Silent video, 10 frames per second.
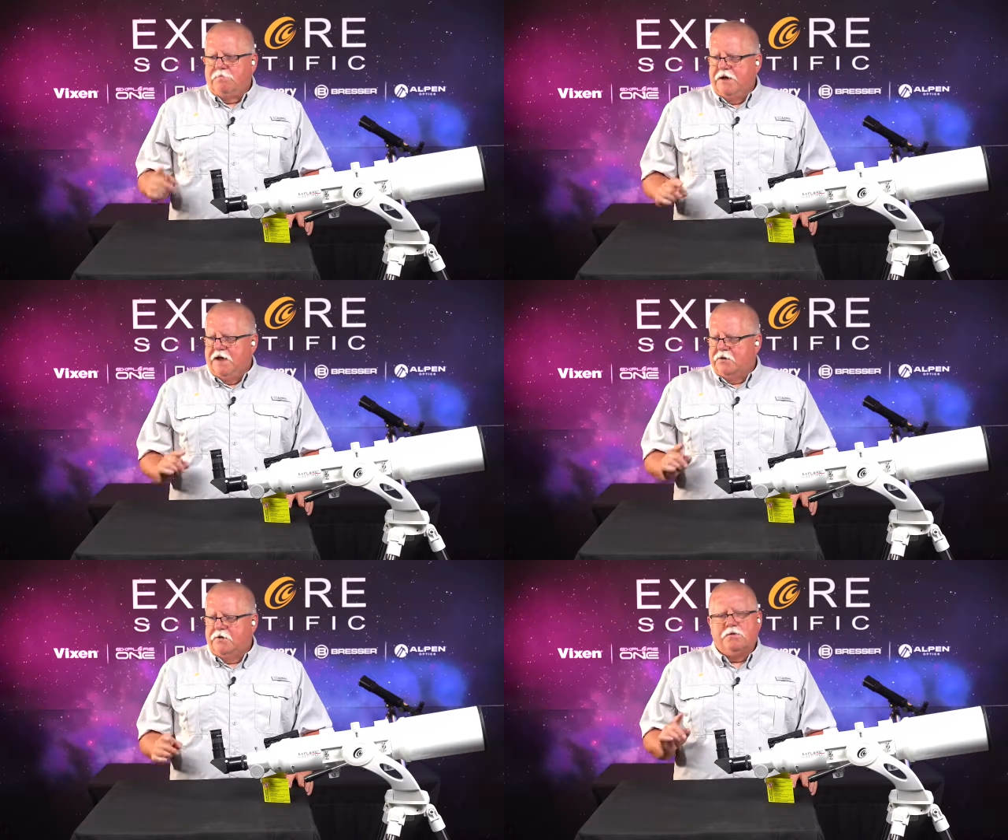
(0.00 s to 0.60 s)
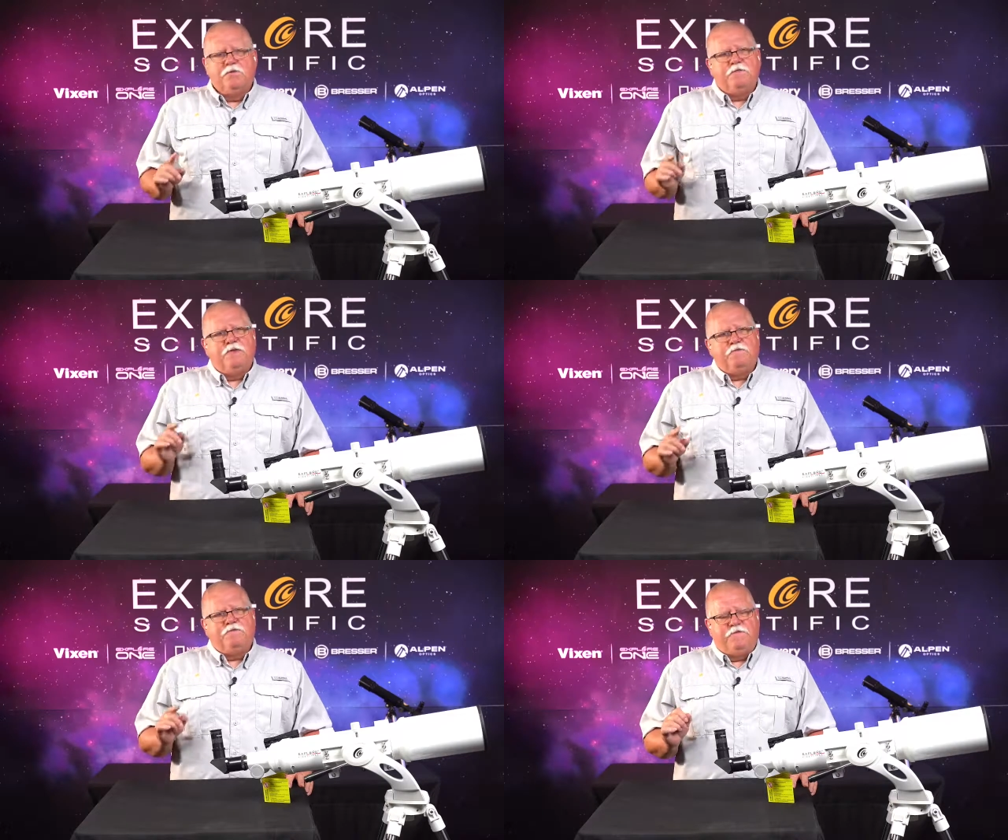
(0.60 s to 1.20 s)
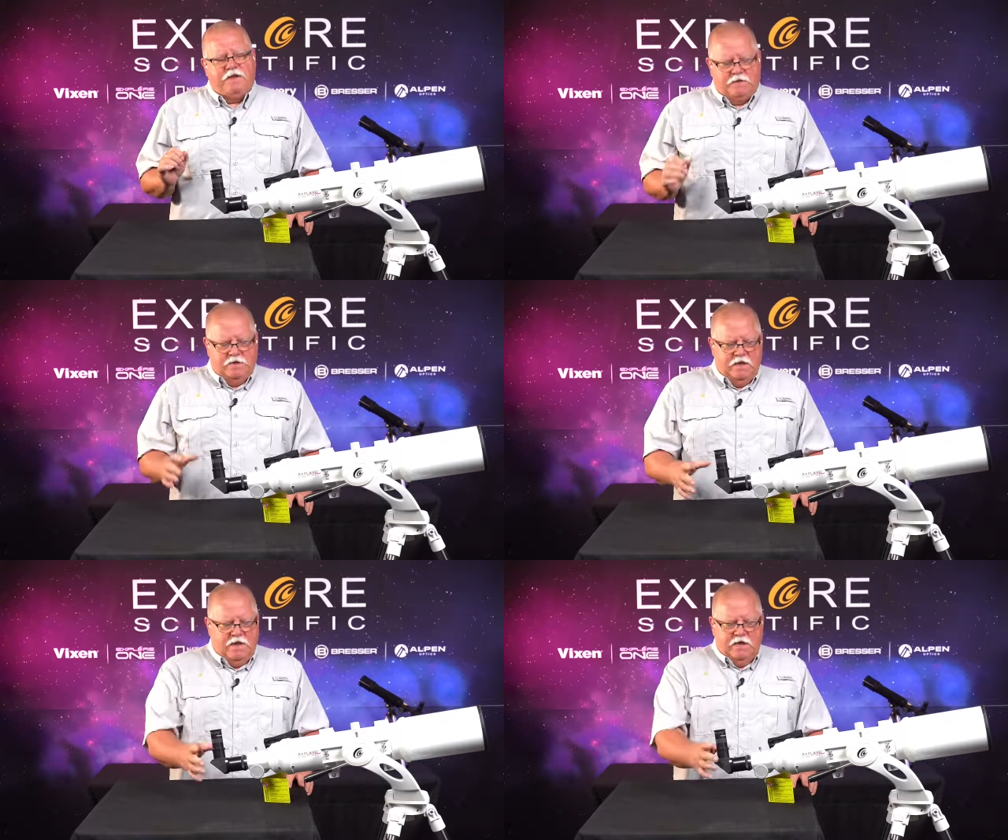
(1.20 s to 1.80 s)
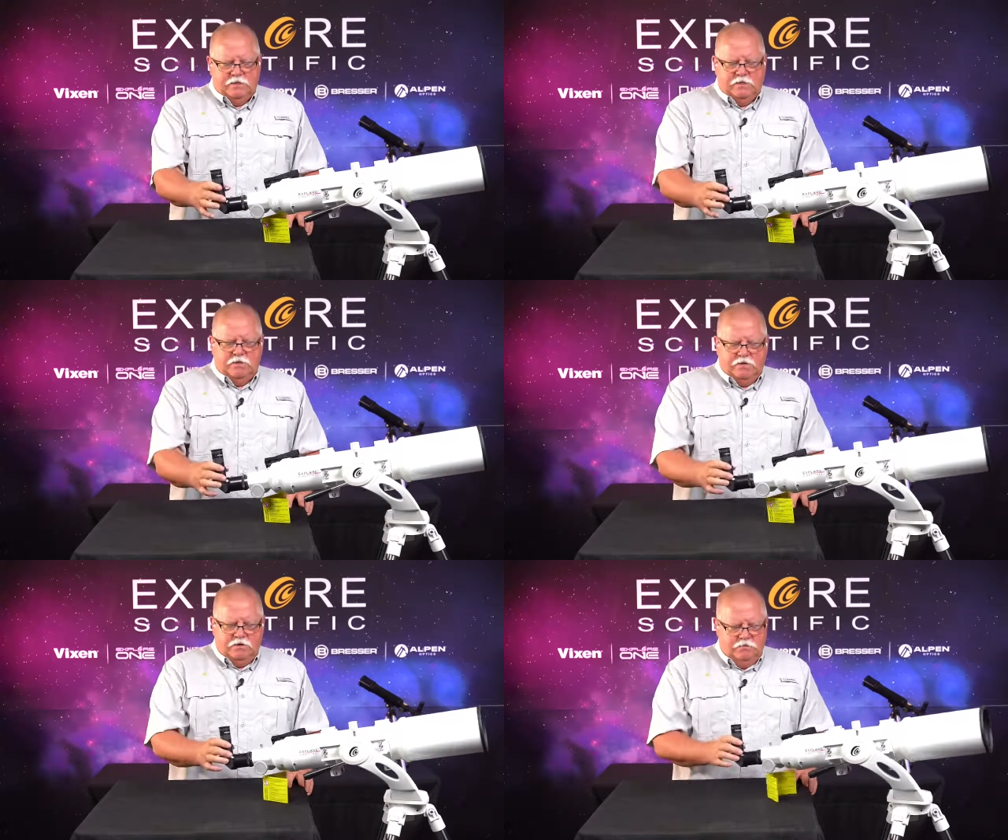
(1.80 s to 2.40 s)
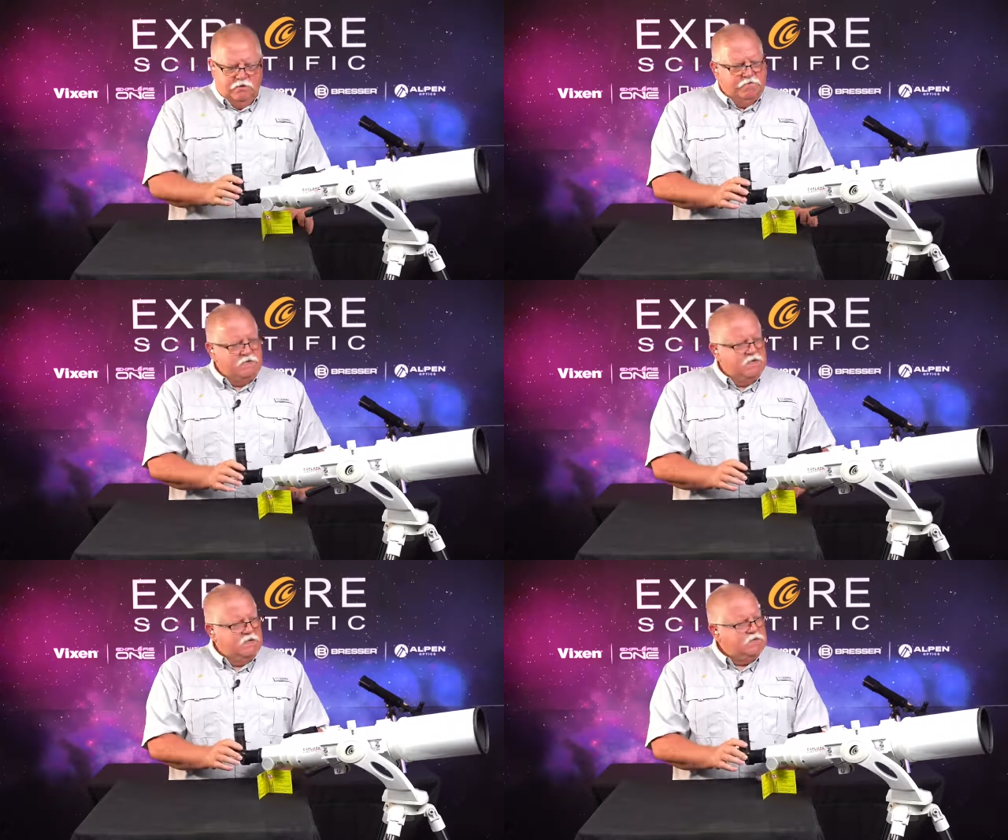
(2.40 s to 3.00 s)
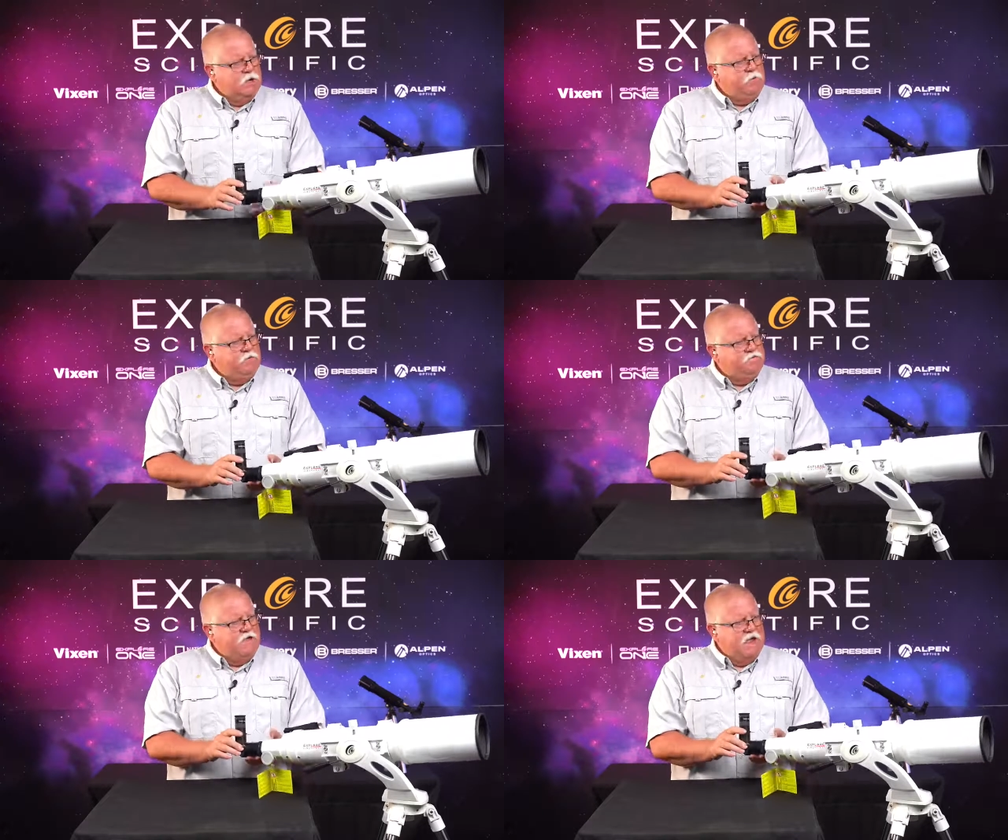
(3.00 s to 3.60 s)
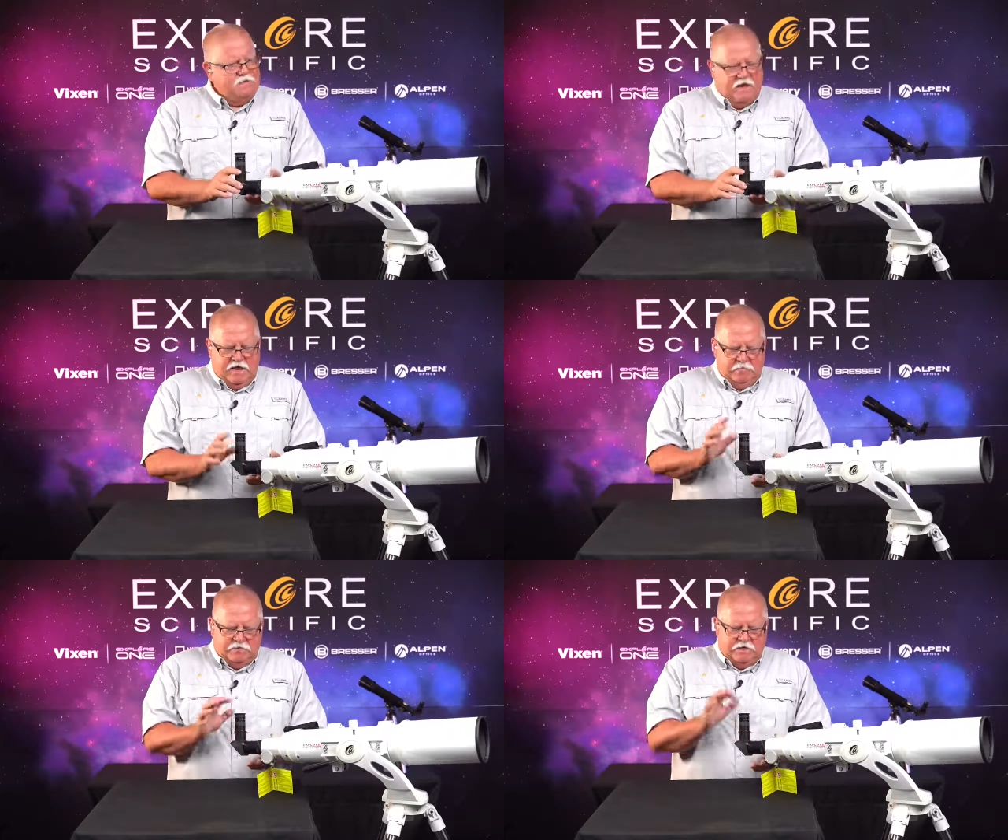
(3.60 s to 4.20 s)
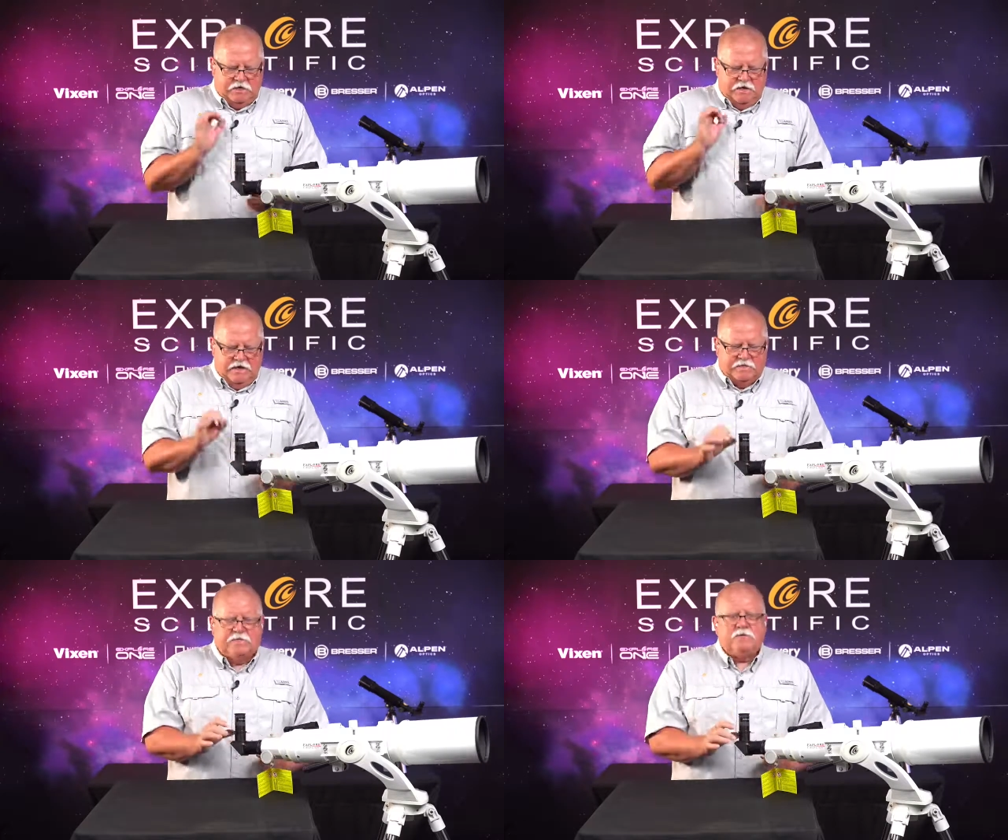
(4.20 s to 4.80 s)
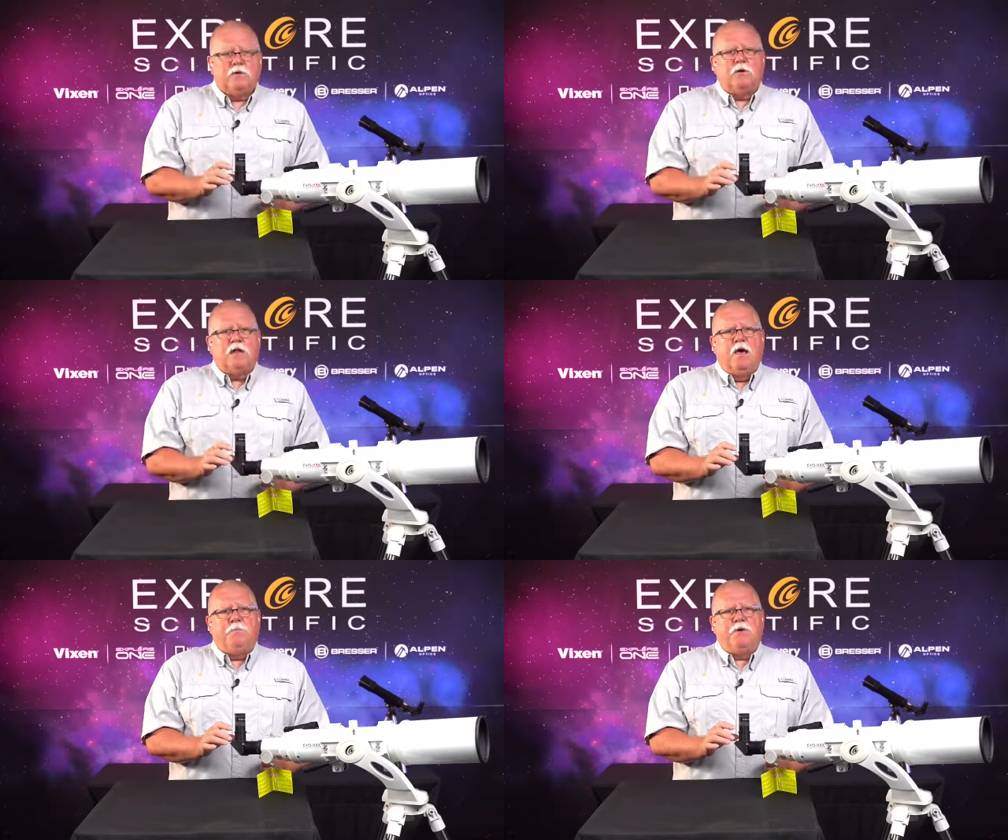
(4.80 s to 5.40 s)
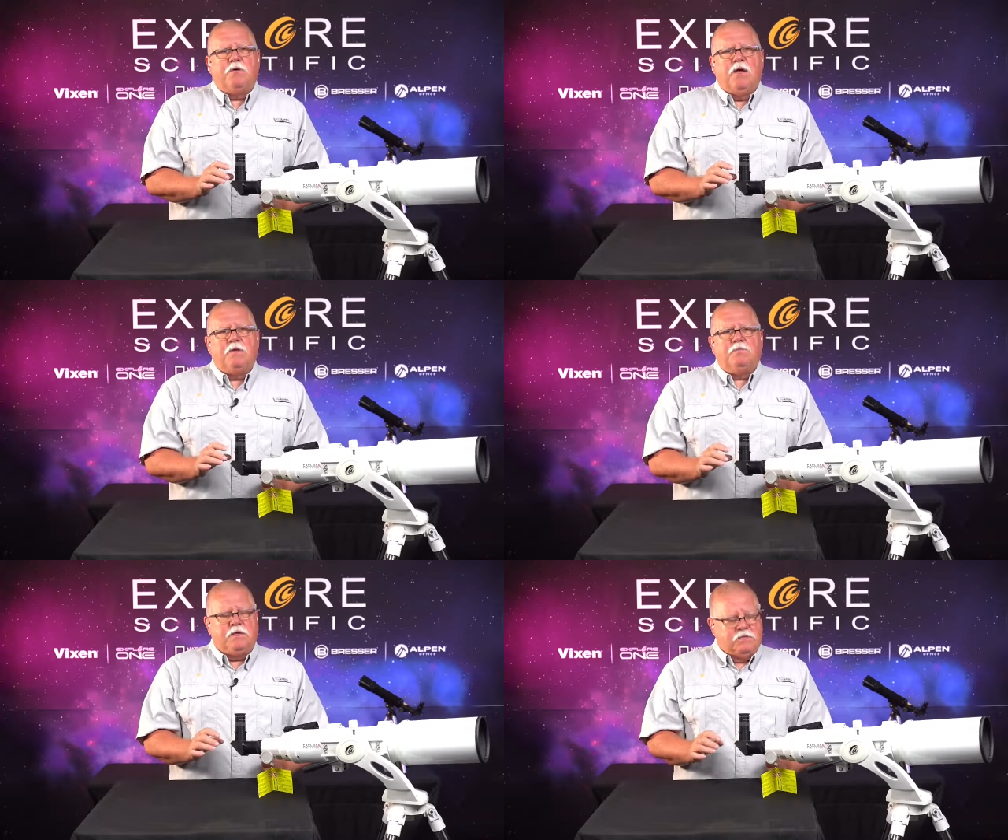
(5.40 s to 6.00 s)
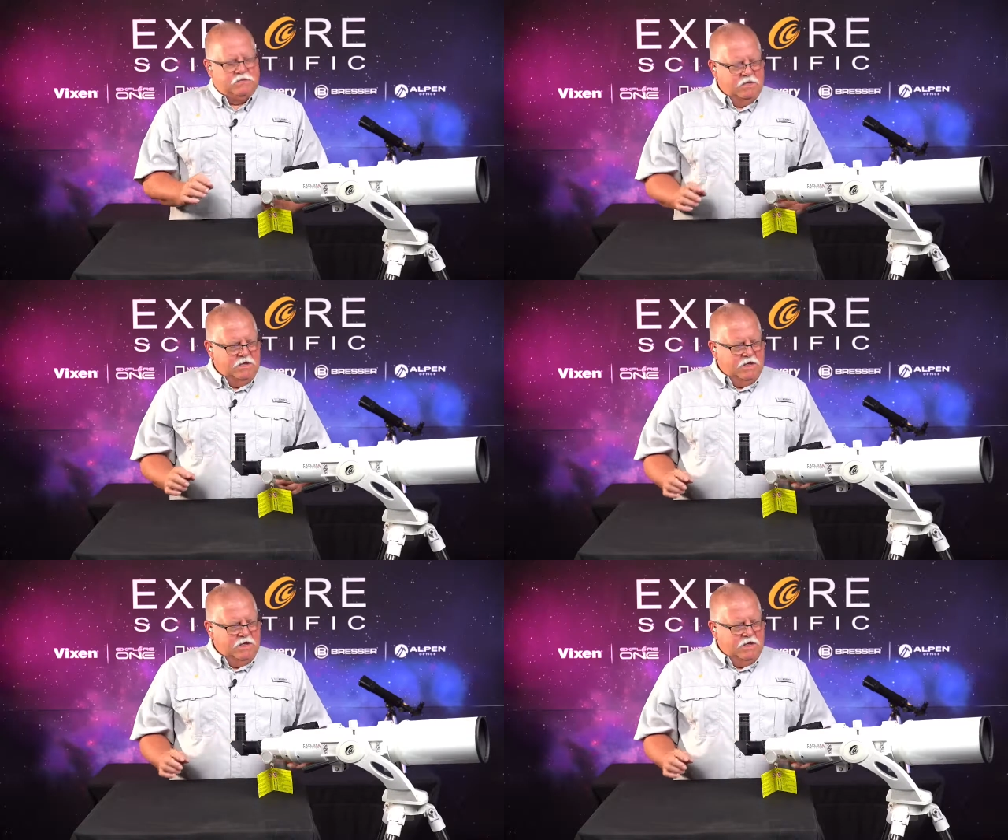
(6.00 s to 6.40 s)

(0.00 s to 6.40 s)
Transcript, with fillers: better than feet. So you're going to move the telescope and find that object and center it up in your eyepiece.